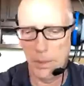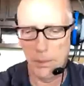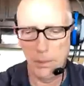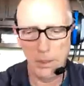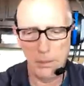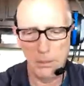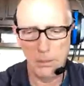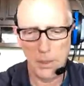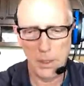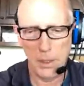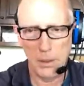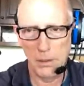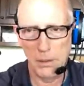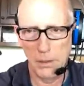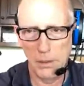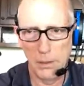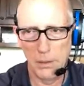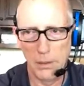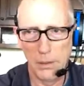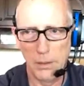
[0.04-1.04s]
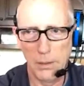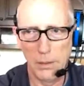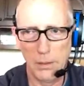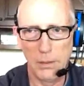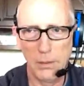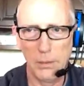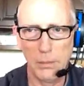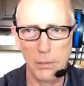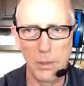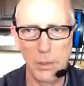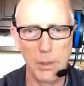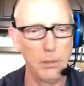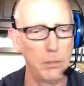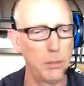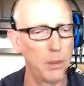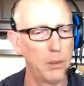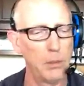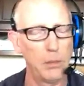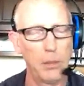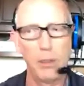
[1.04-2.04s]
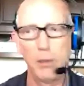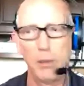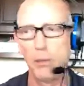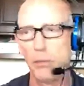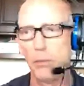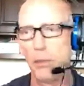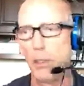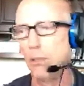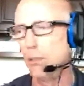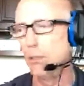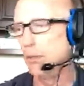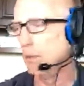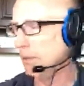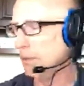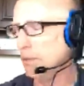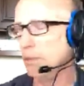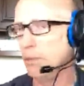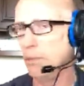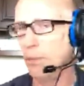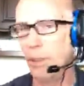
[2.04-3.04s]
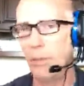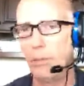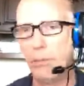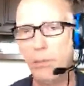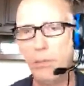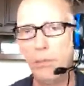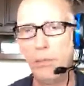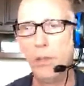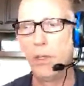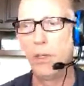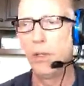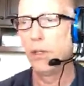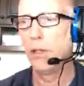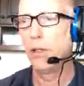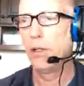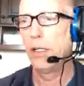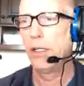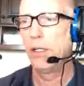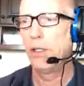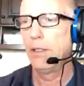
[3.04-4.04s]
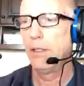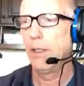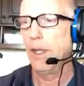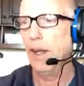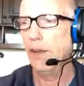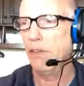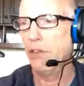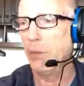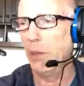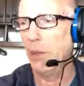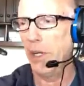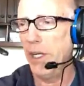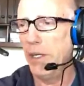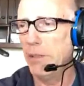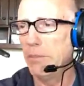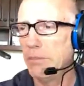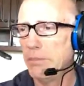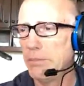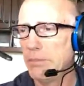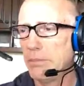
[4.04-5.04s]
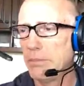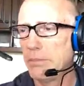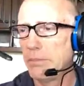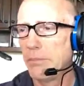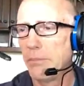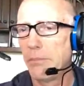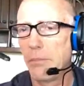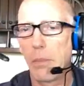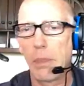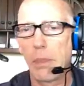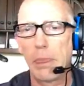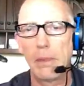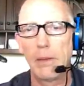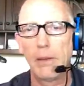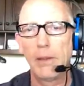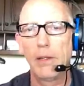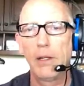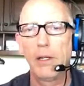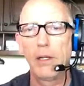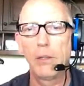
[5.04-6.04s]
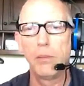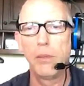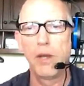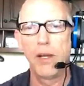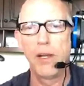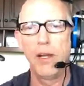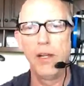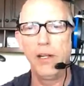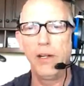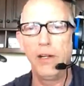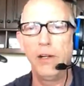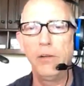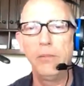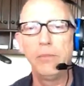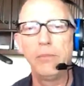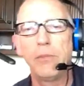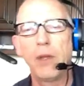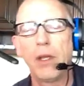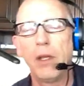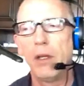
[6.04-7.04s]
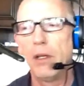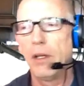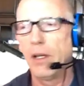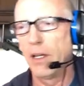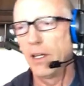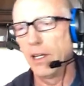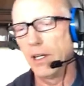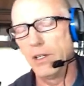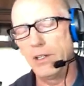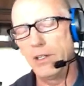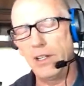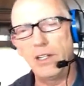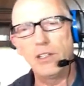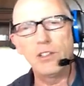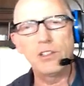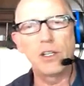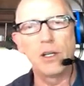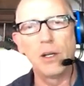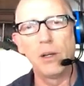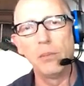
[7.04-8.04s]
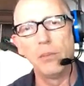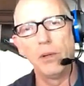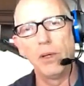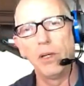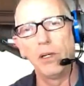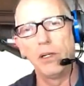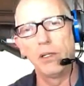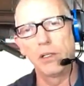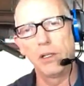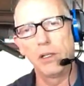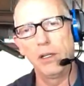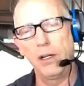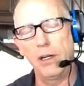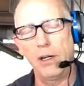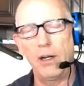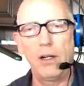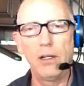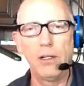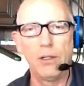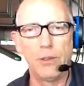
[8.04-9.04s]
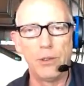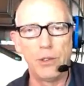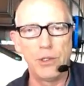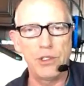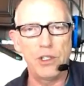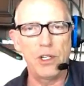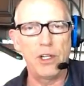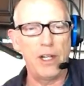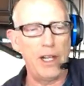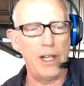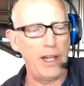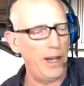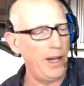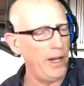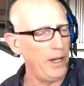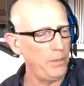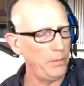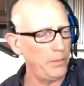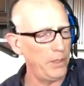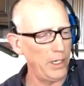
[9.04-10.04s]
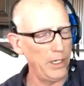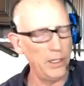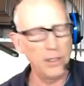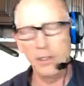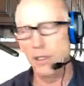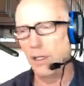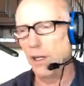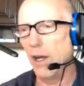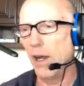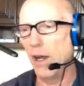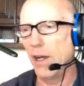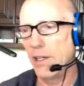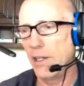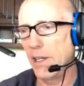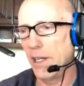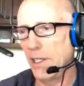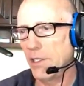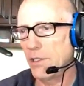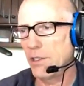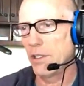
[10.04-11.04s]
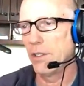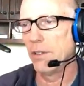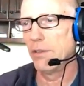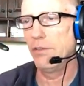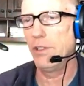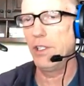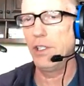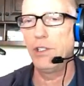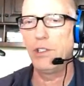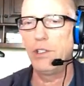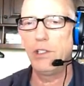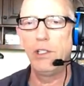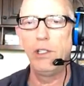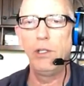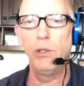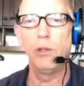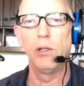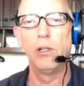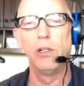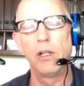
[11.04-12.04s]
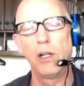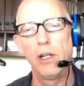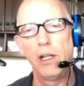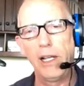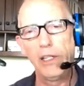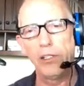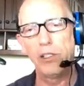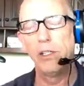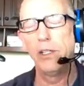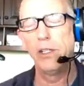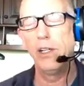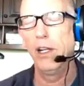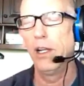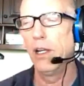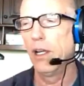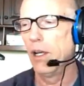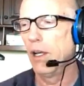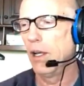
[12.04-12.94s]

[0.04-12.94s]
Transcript: bum, bum, bum, bum, bum, bum, Hey, everybody. Come on in here. I'm going to take some uh, callers today in the context of teaching you a little lesson